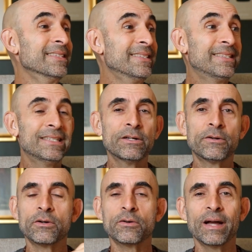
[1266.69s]

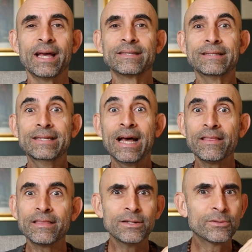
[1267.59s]
Zero. It has
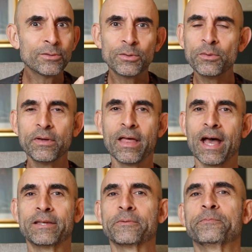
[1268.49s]
nothing to do with
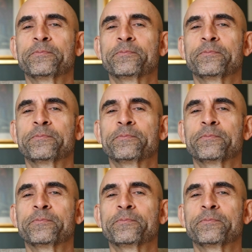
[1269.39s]
that.